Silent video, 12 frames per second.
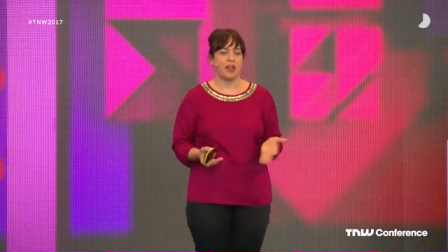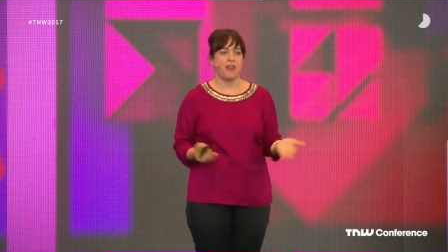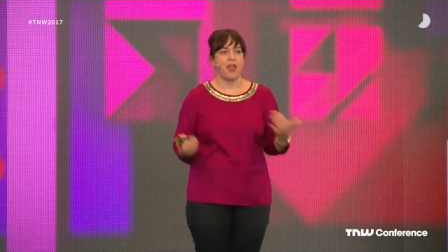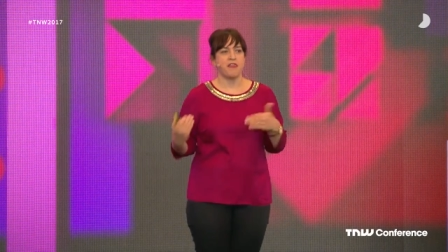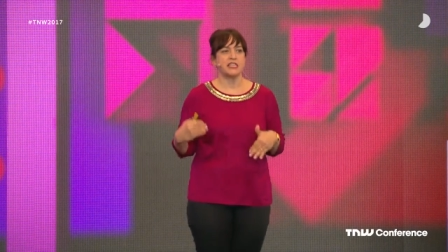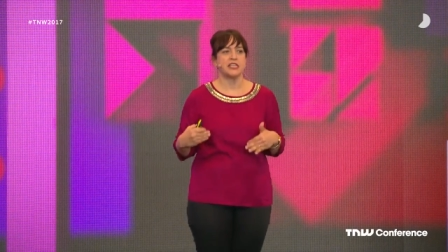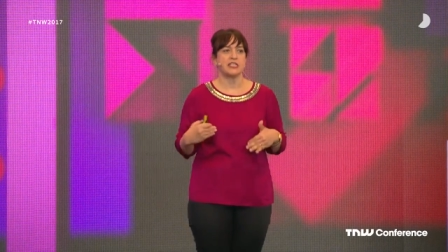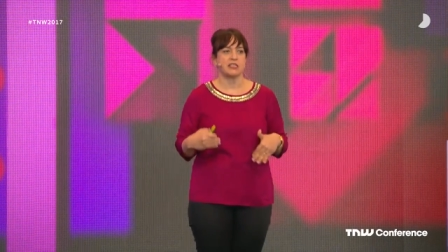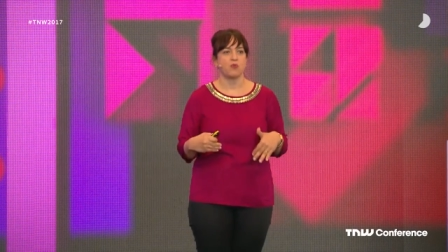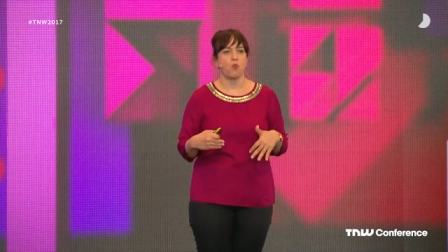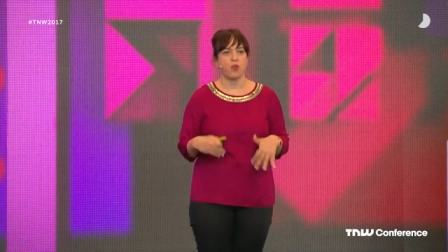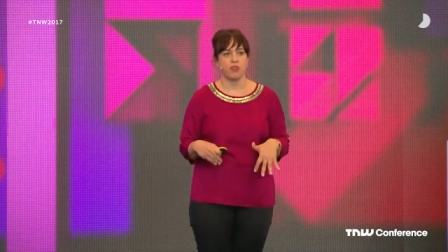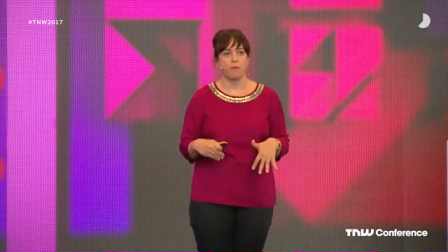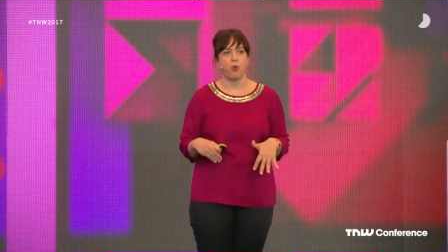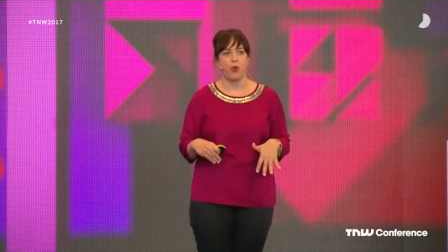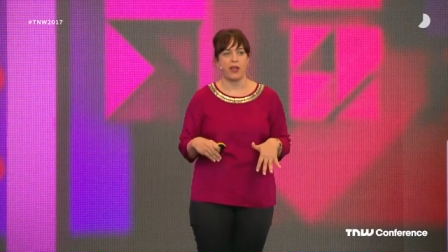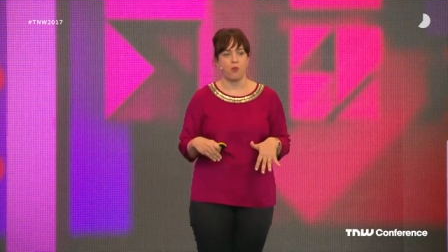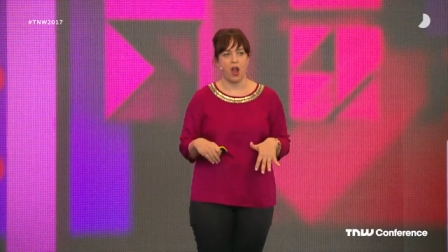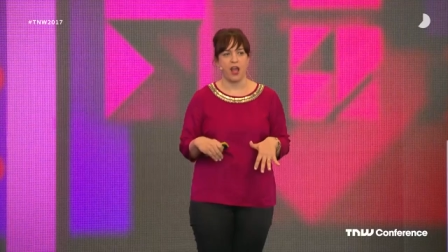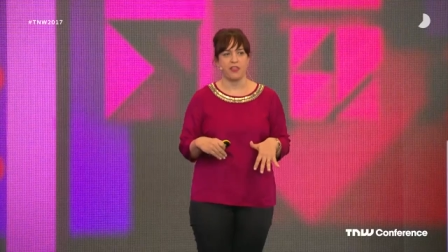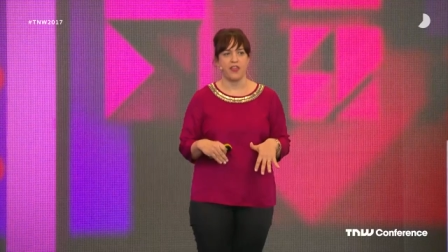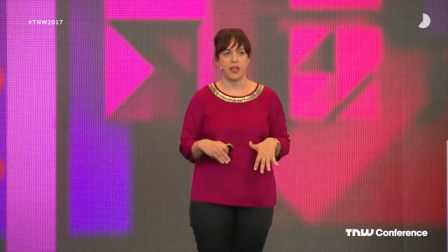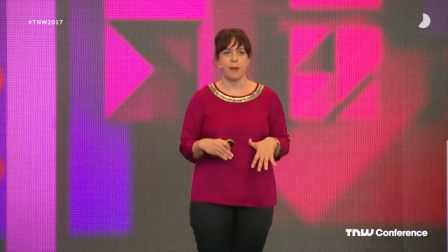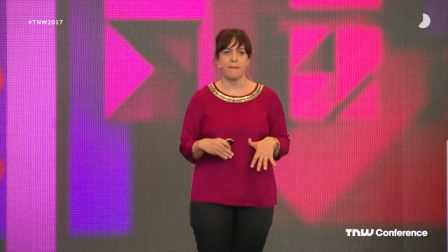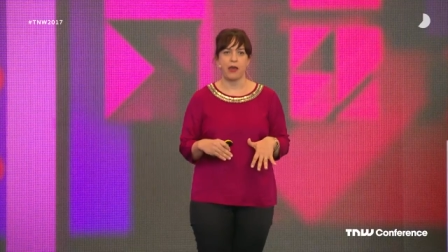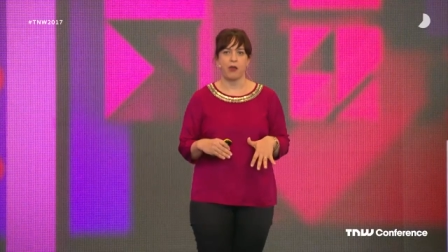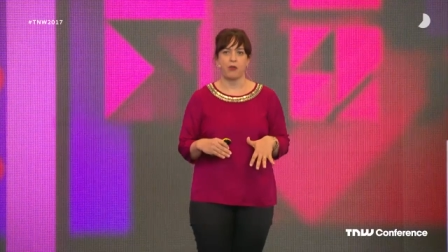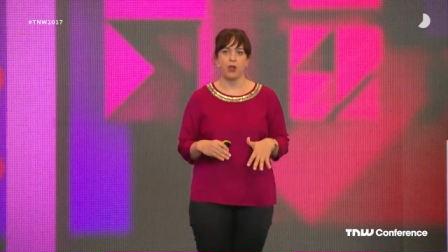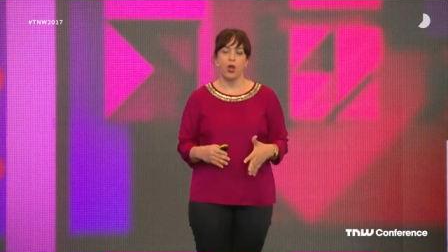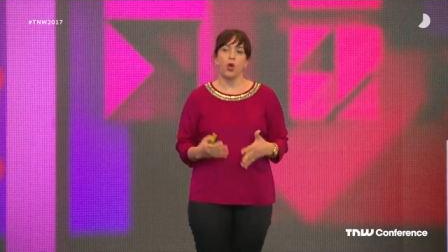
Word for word: And this is the point where I think about